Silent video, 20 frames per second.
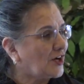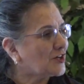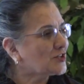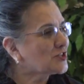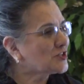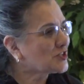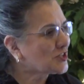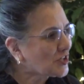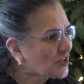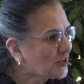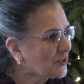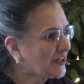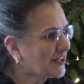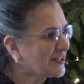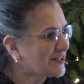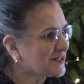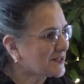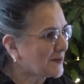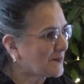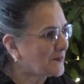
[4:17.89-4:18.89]
A
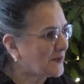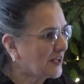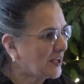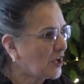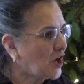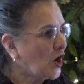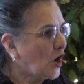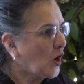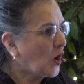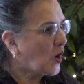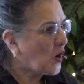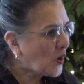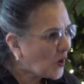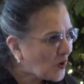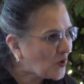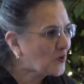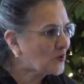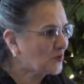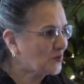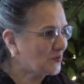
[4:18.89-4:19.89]
journey to be
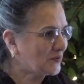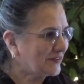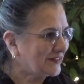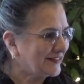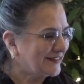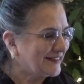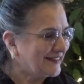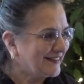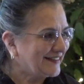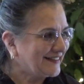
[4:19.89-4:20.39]
whole,